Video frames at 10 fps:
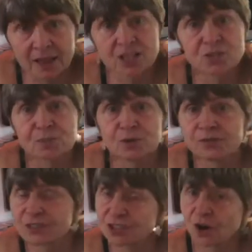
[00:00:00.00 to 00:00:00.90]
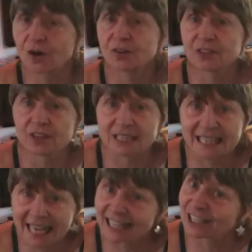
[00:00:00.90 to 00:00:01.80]
This move is called the
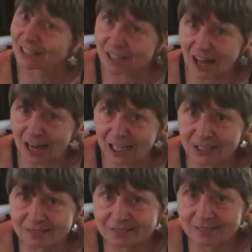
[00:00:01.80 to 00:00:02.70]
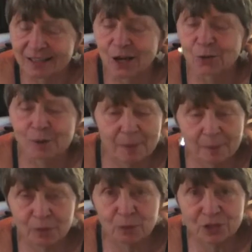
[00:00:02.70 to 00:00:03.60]
leg lock.
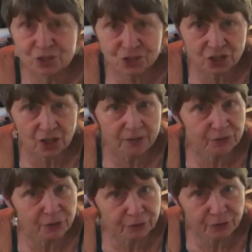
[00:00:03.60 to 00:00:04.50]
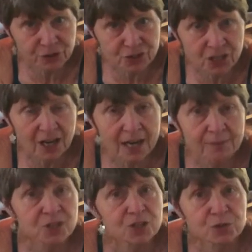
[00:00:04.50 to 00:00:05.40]
Remember when you start for the first
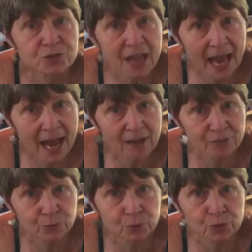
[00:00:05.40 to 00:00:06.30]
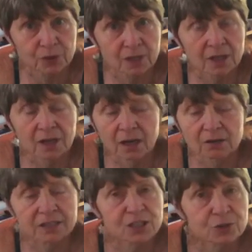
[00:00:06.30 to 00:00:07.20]
time to use the half rule.
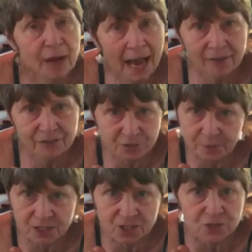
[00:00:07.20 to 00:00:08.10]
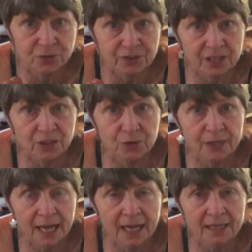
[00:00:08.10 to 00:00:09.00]
Only do half as much as you think you
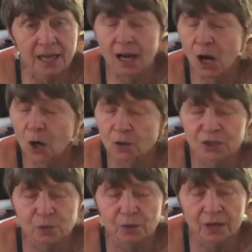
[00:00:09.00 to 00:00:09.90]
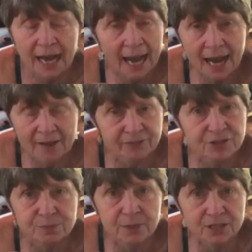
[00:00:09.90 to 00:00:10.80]
can, only work half
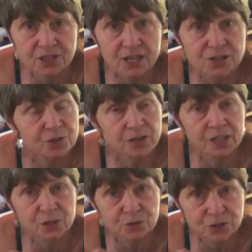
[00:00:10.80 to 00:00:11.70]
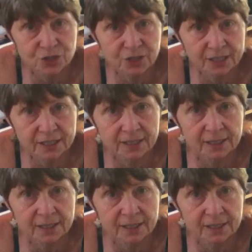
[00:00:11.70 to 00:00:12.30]
as much as you think you should.